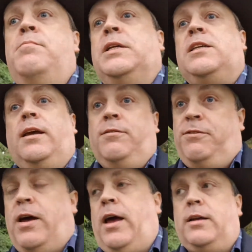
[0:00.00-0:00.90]
But in
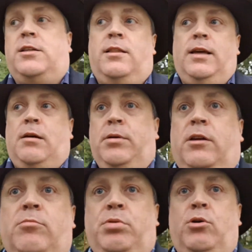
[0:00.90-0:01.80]
fact, the
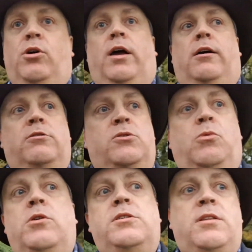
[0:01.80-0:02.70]
Abingdon Poor House
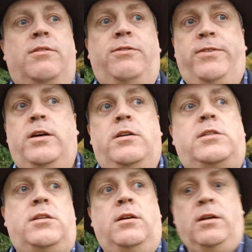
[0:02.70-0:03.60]
was the
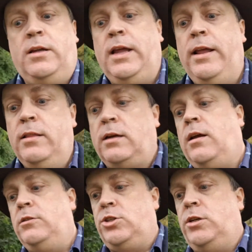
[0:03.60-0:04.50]
first in the
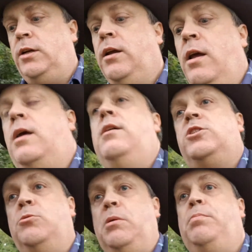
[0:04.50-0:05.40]
country
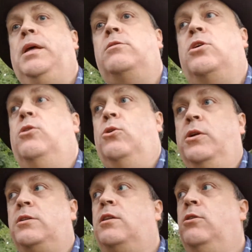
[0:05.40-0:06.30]
to be built
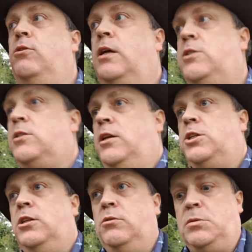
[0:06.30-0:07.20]
according to the new
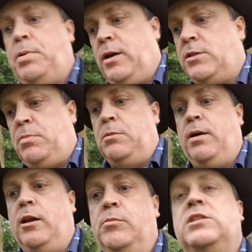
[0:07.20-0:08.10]
legislation that was passed by
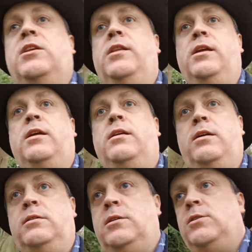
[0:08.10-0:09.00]
Parliament in the
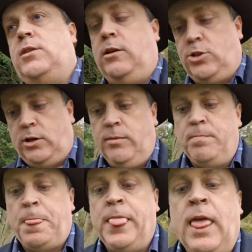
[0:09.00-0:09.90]
19th century
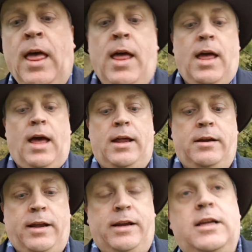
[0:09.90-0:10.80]

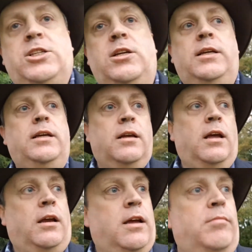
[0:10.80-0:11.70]
and initially
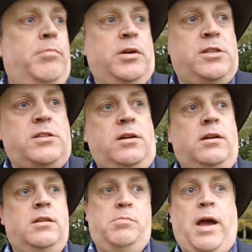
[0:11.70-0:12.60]
encompassed
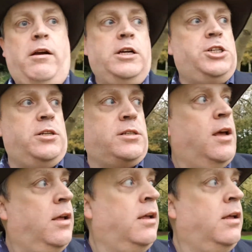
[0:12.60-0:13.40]
the parishes